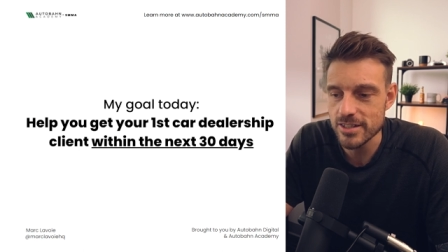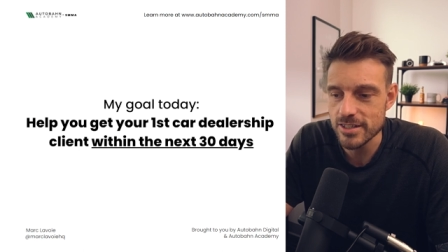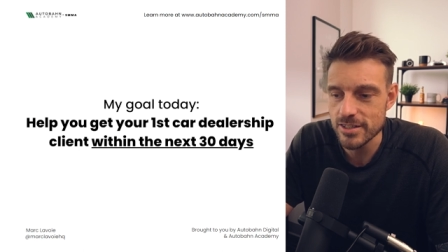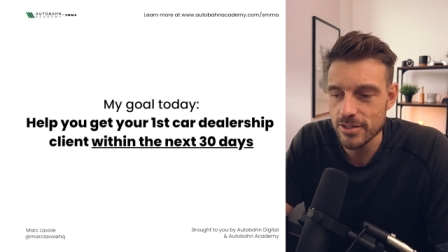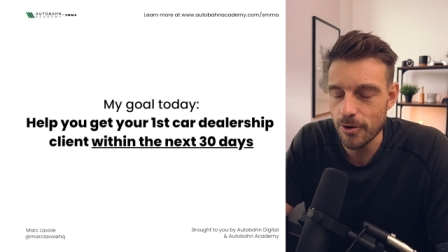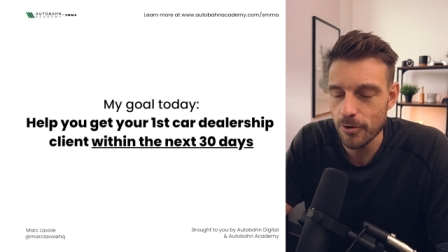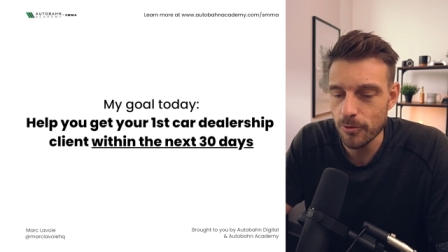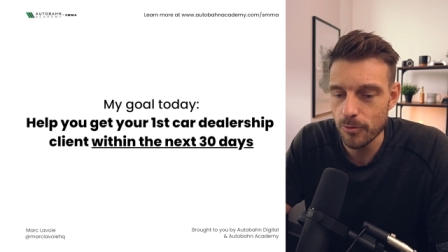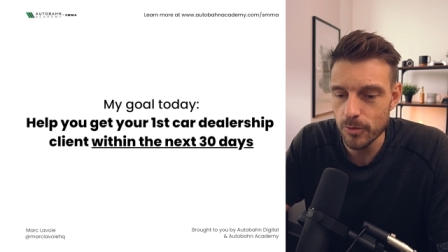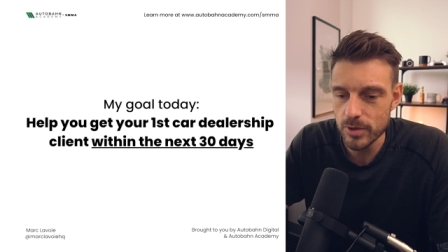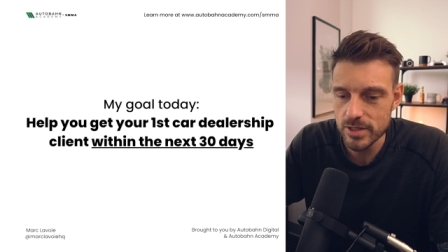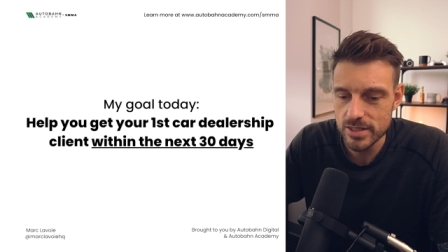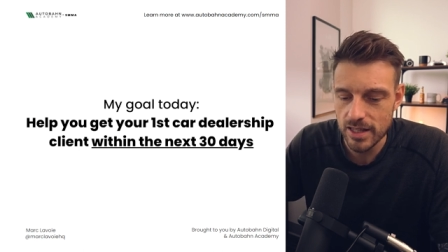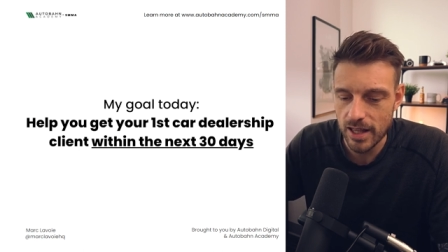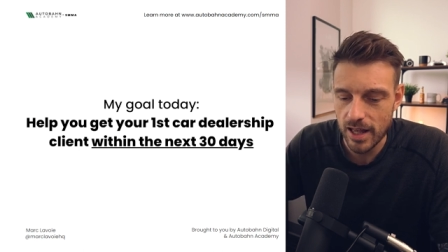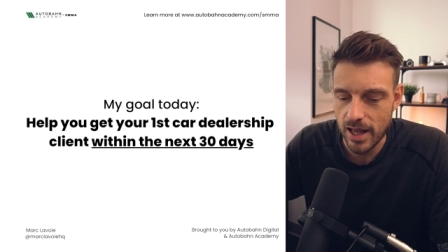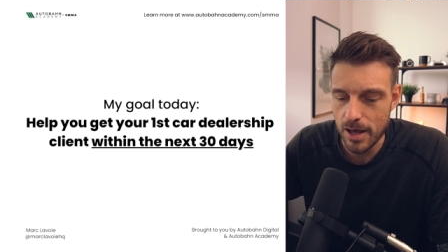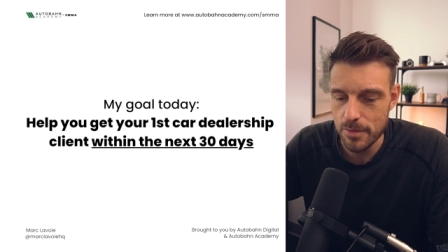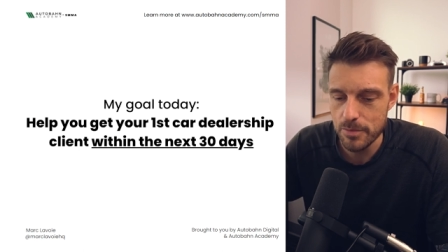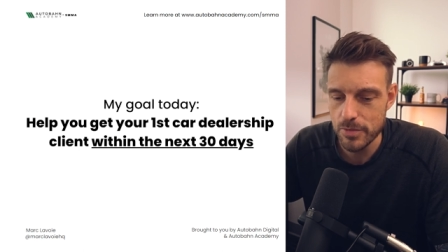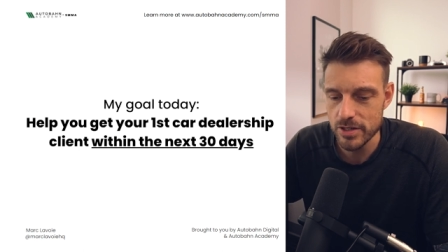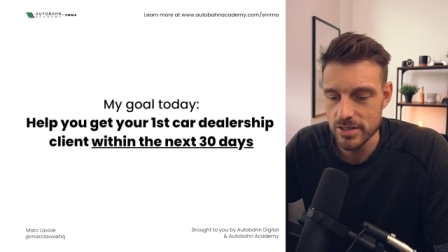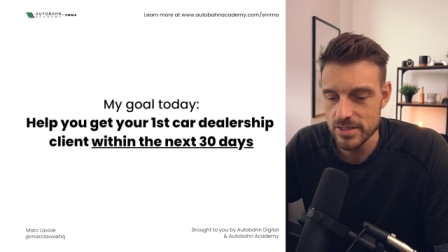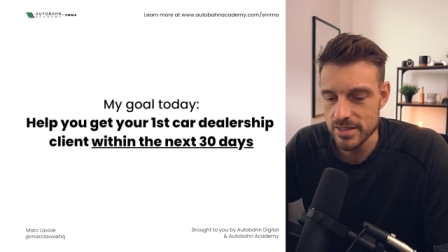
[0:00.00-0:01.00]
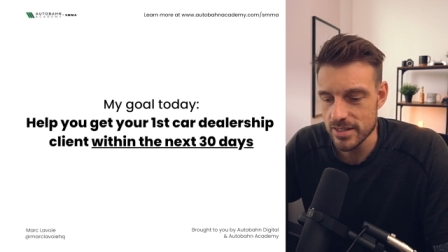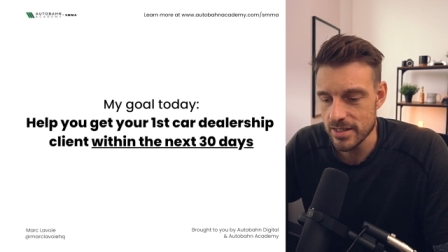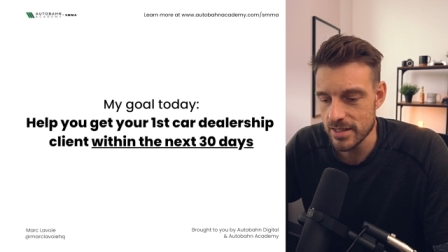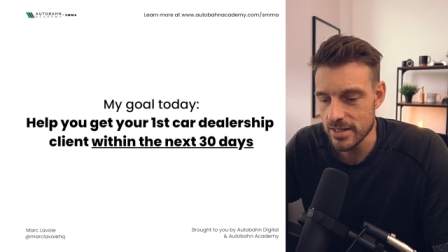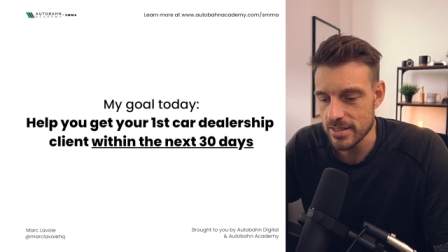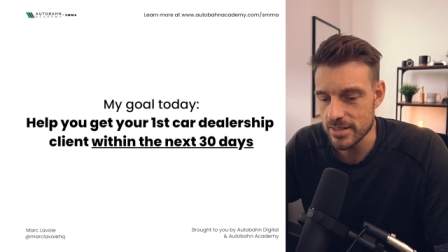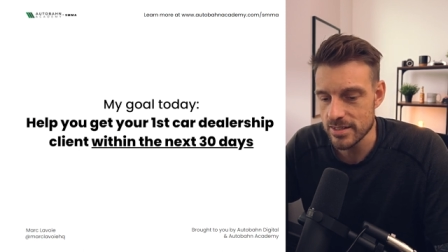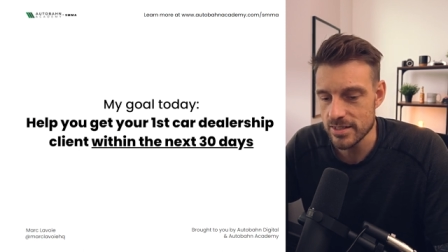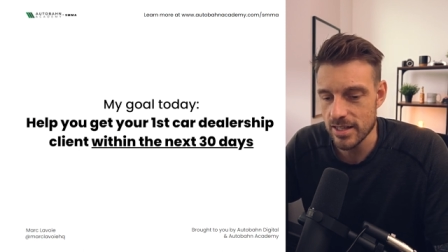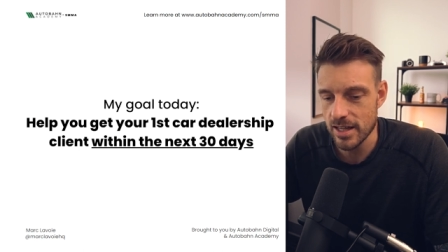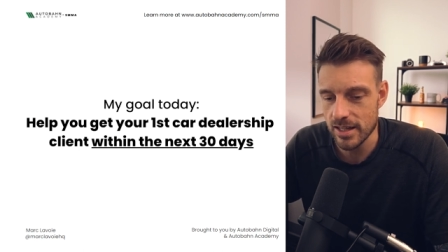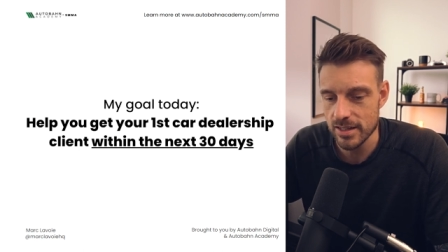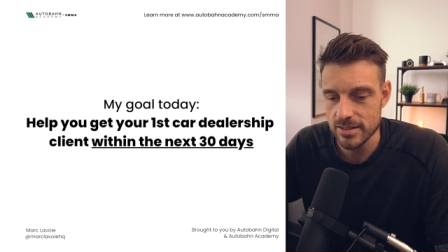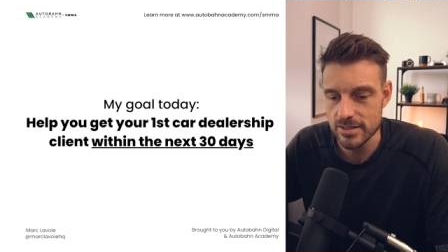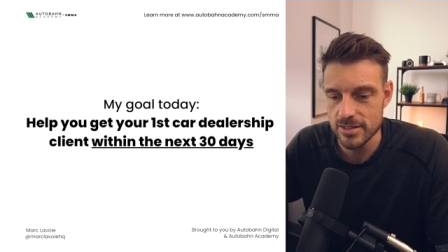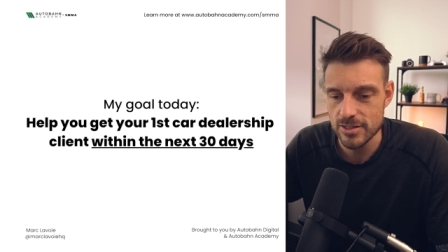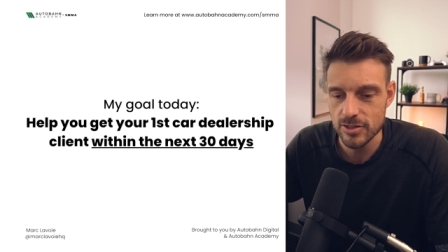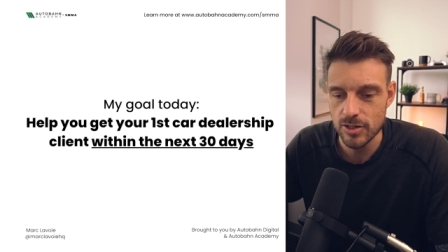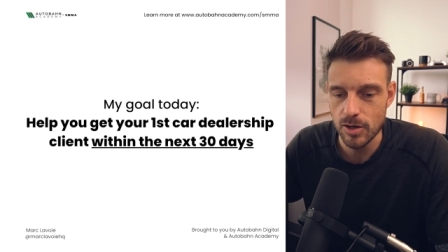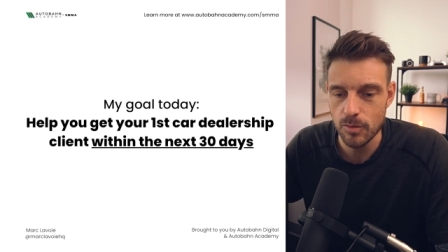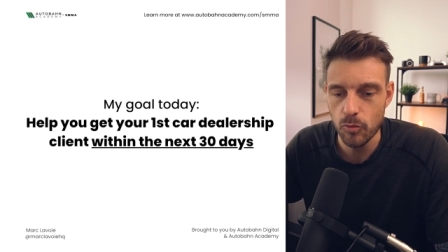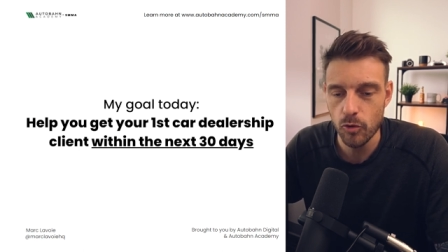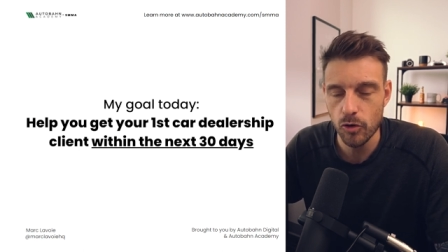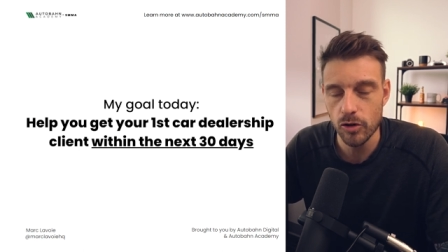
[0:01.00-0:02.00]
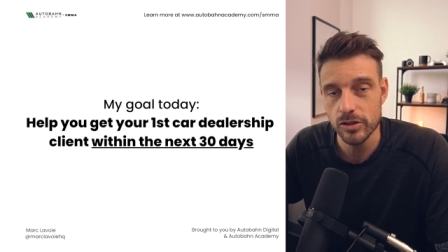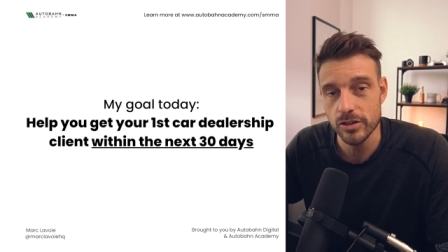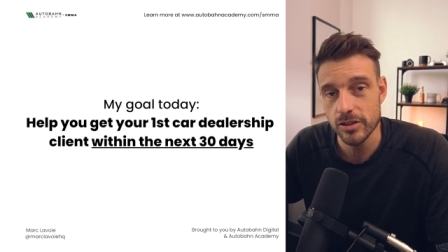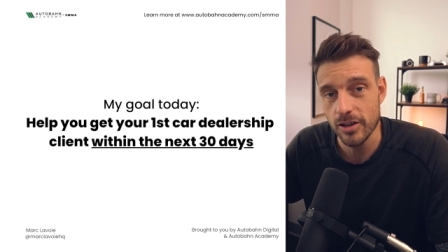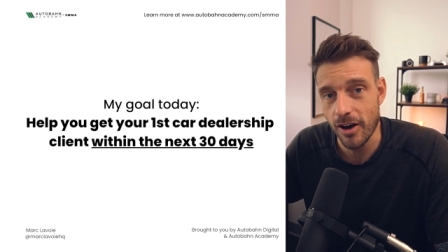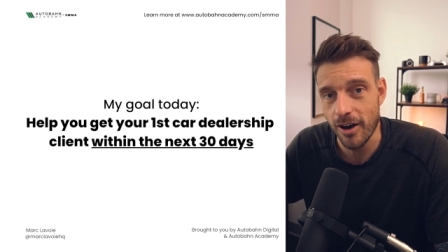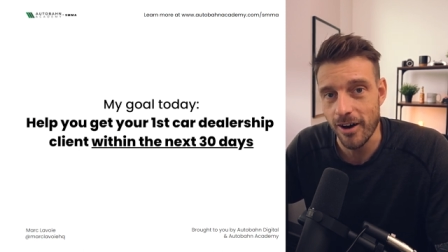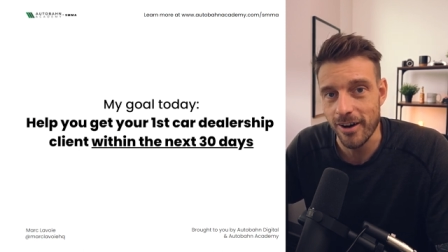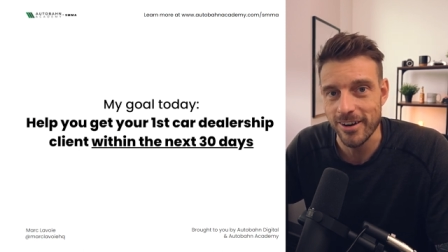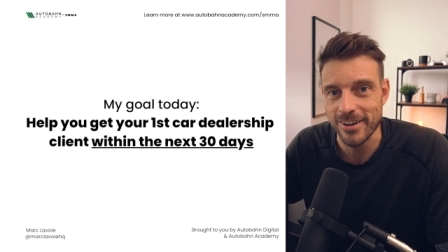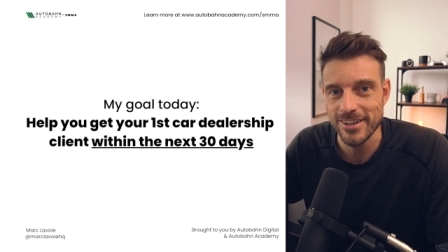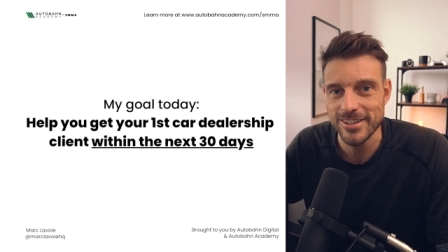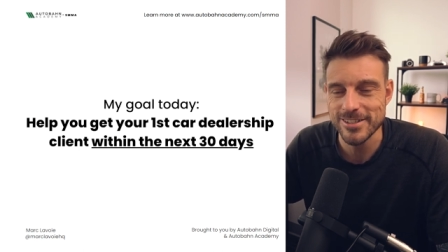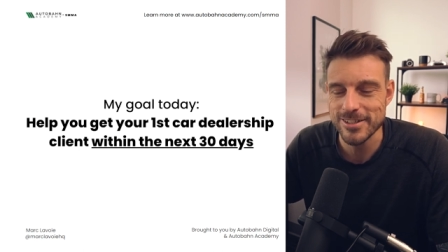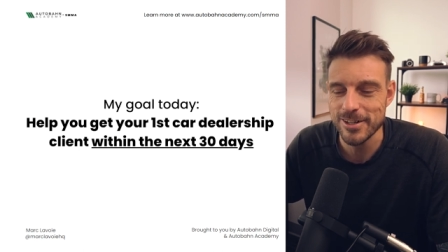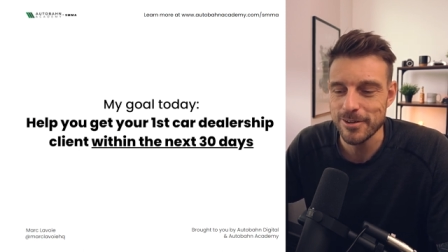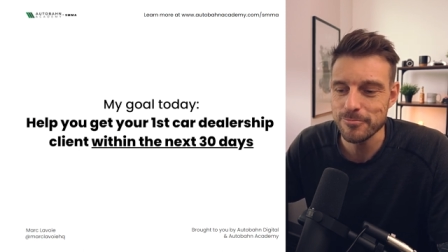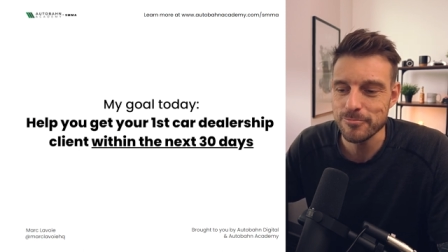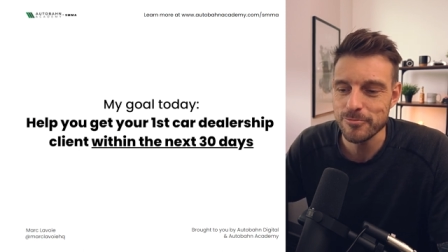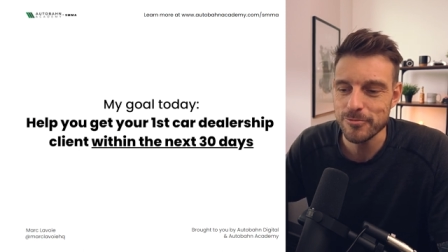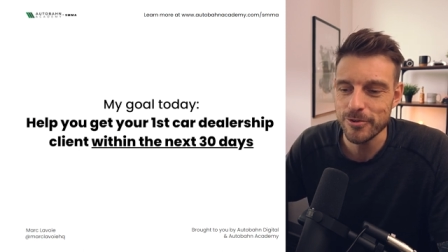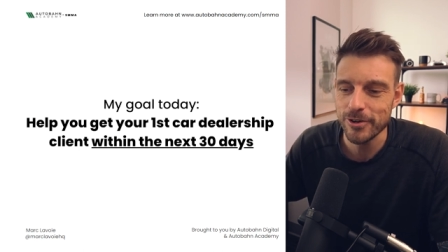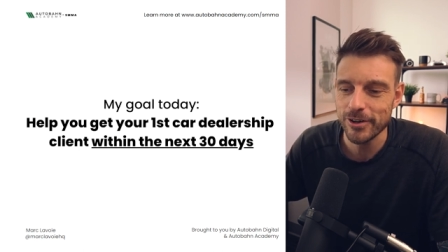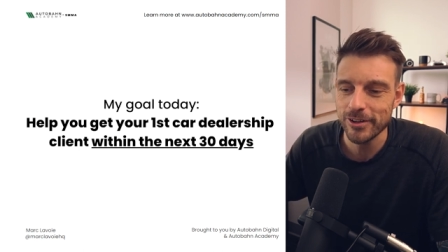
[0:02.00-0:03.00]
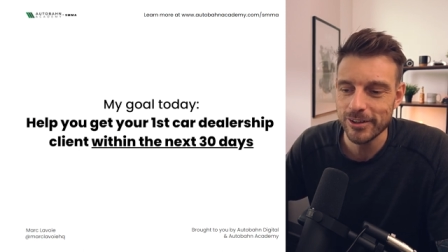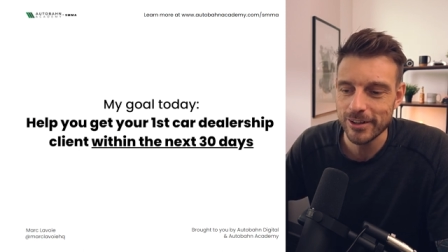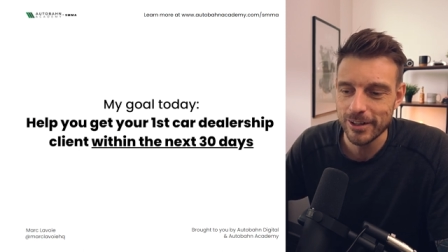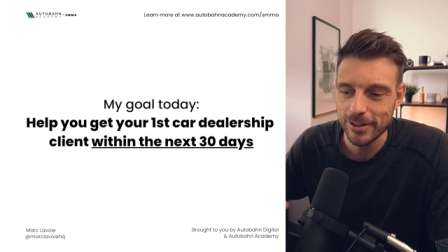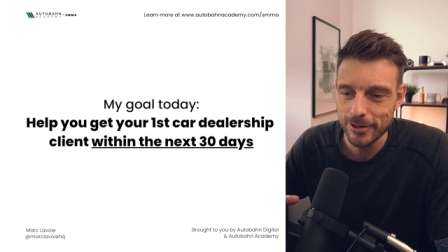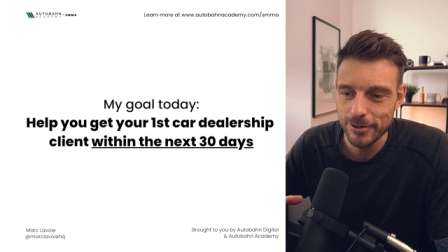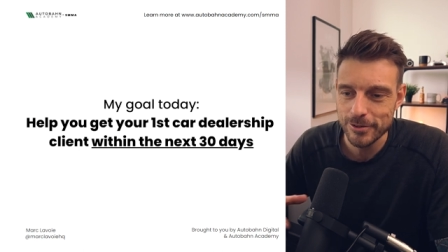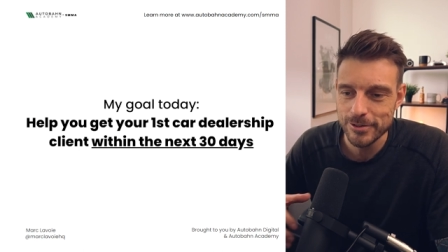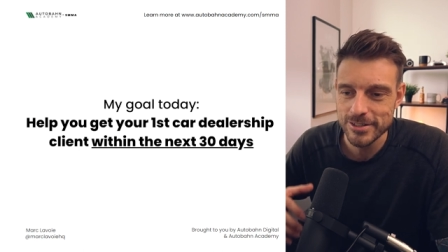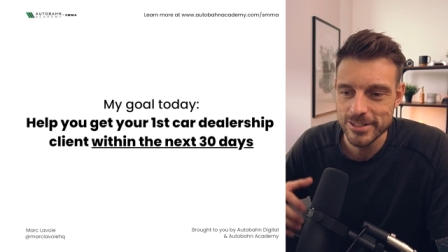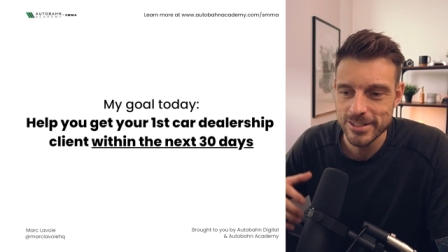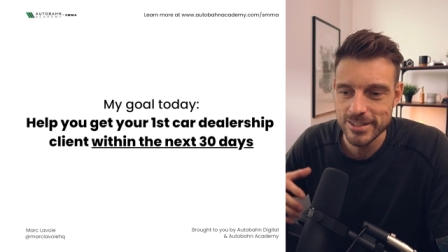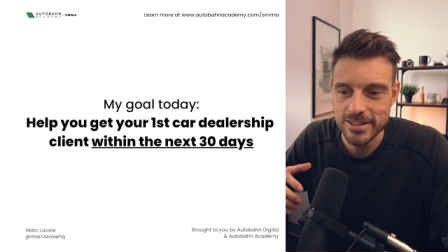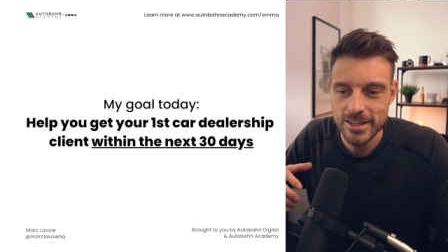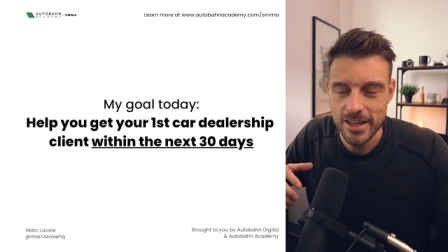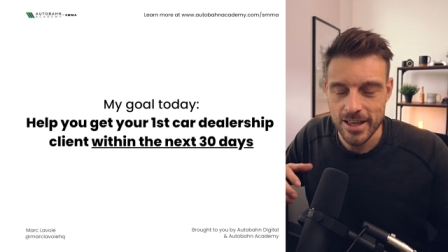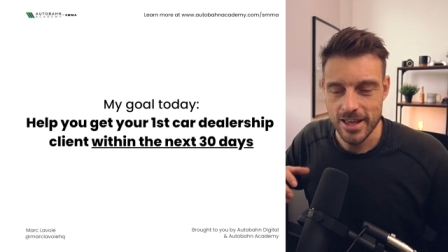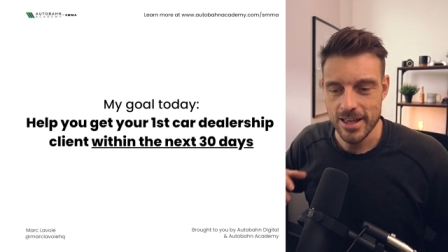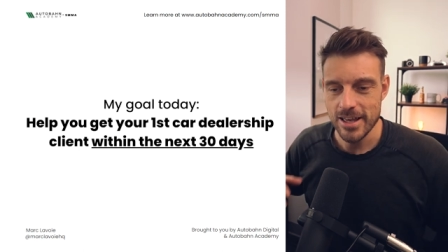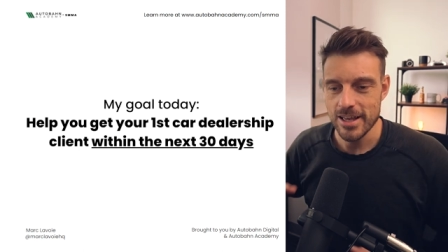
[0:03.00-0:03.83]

So what happens is that some will talk, some will close,